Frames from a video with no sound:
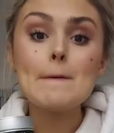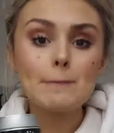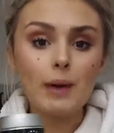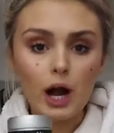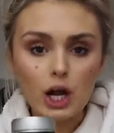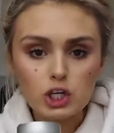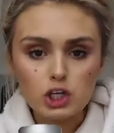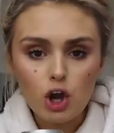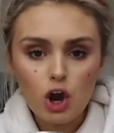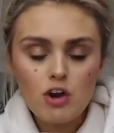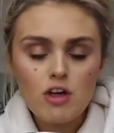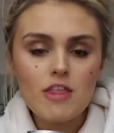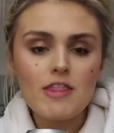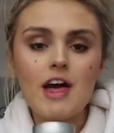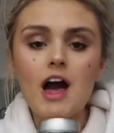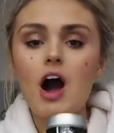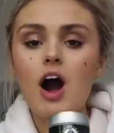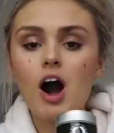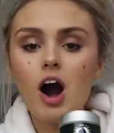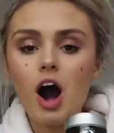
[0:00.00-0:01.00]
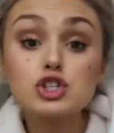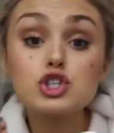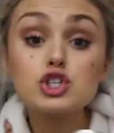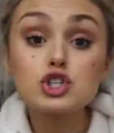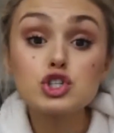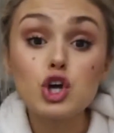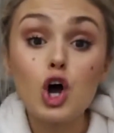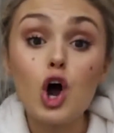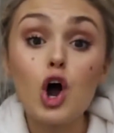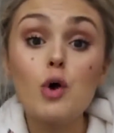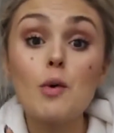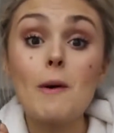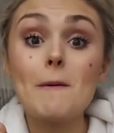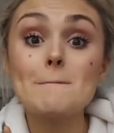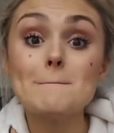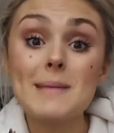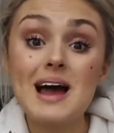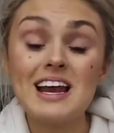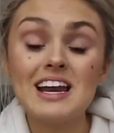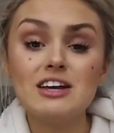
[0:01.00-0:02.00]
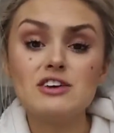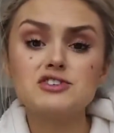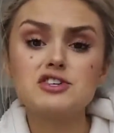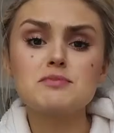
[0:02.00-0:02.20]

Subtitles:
But I know that there are so many.